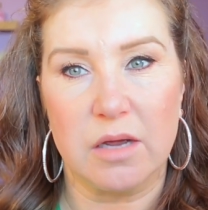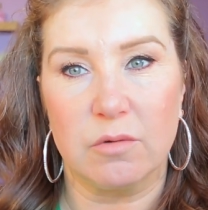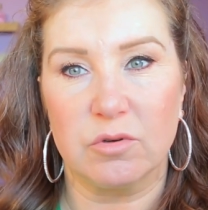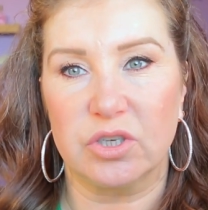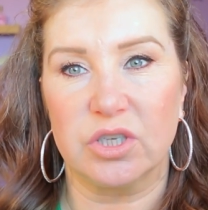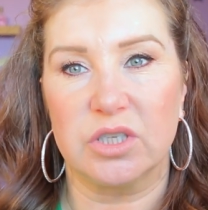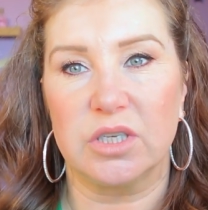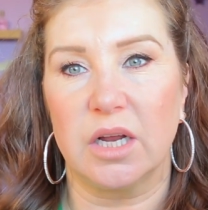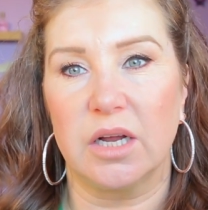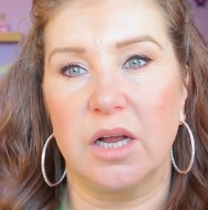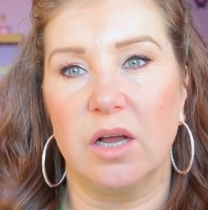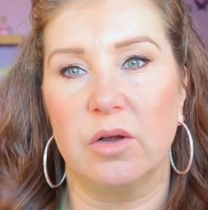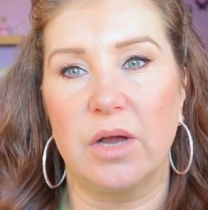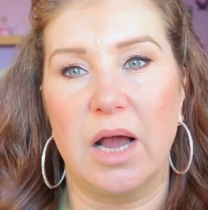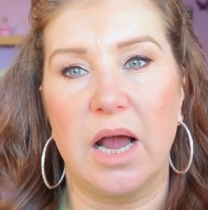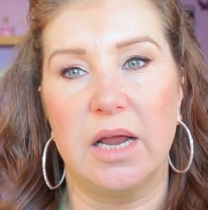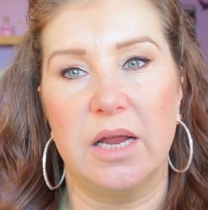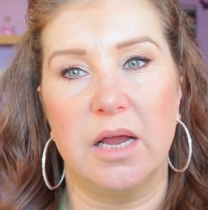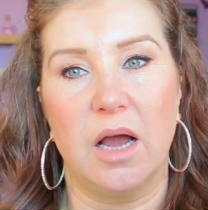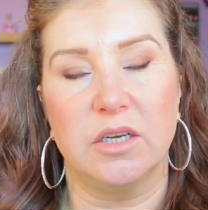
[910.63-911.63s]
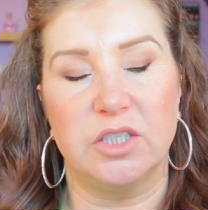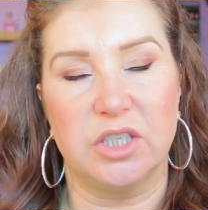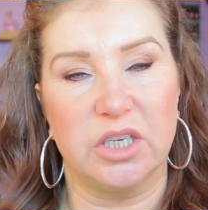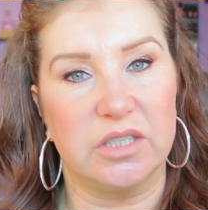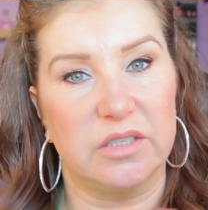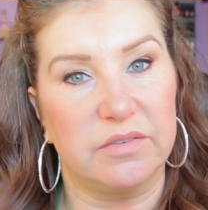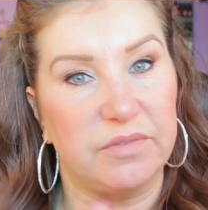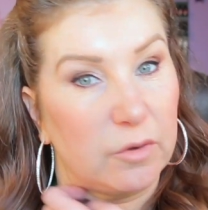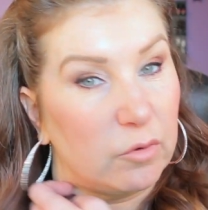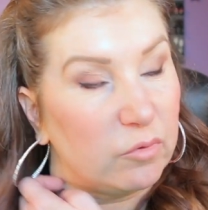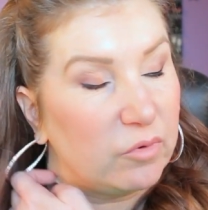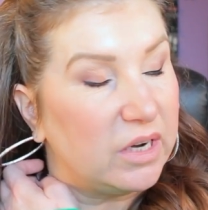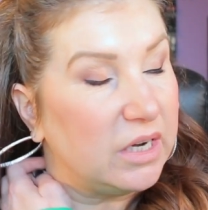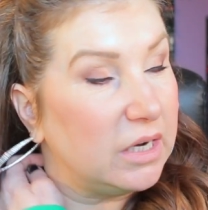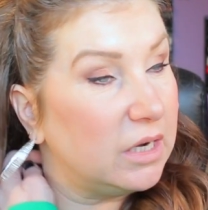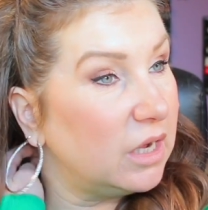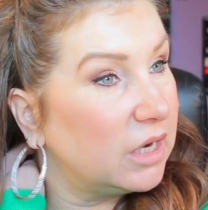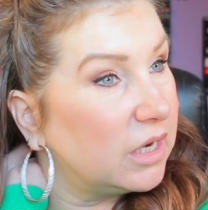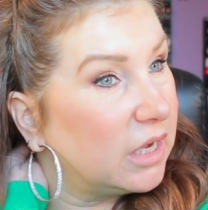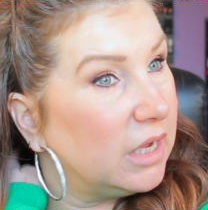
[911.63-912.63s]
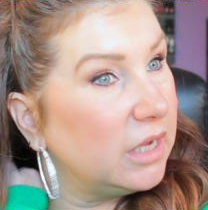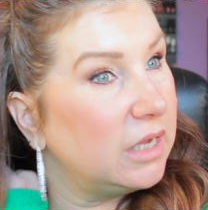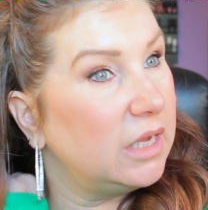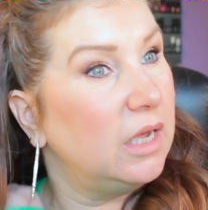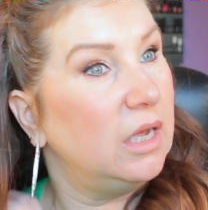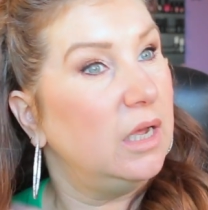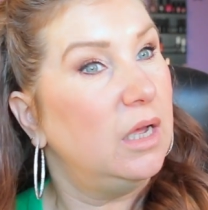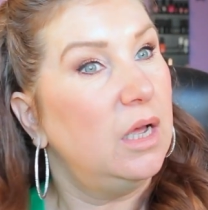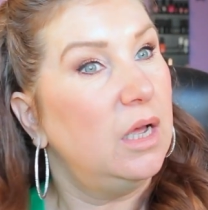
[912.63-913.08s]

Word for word: I was just like, okay, I just feel really lucky.